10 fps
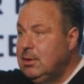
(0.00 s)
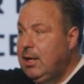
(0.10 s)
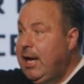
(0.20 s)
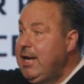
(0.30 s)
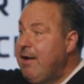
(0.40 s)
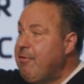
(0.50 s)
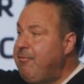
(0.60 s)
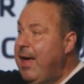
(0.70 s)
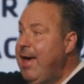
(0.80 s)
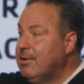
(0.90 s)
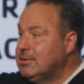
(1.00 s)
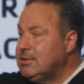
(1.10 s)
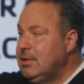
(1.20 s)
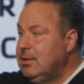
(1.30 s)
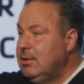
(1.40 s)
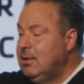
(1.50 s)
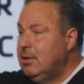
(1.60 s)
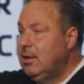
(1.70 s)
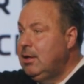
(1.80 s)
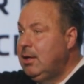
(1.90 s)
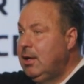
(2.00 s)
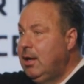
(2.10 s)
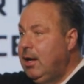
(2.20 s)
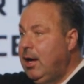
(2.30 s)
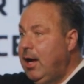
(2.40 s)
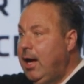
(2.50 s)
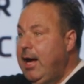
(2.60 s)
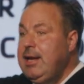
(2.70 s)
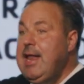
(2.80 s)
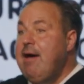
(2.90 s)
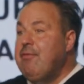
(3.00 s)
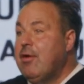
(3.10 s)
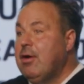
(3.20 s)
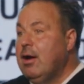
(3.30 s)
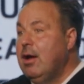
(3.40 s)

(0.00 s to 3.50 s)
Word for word: He never fails. He never,